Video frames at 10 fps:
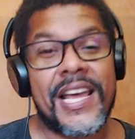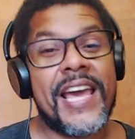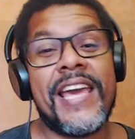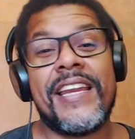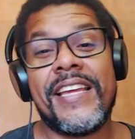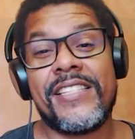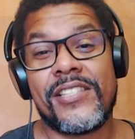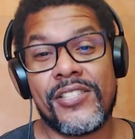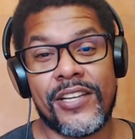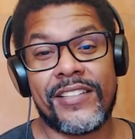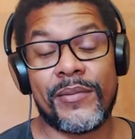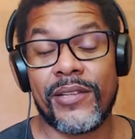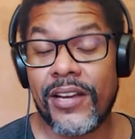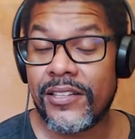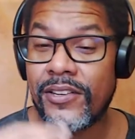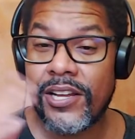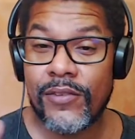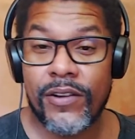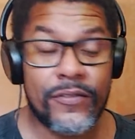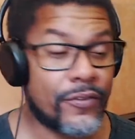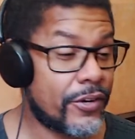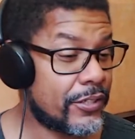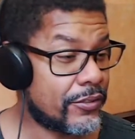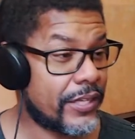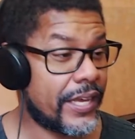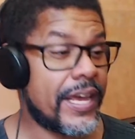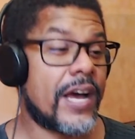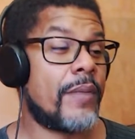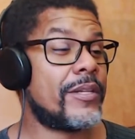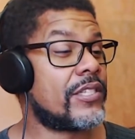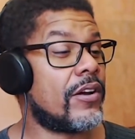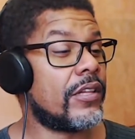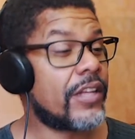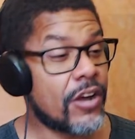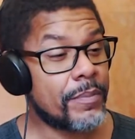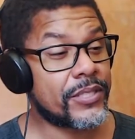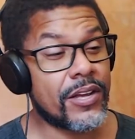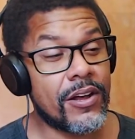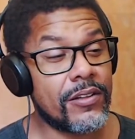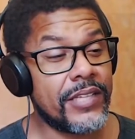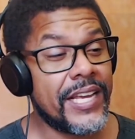Hey, ladies and gentlemen, got another one for you today. It's called Cops Called,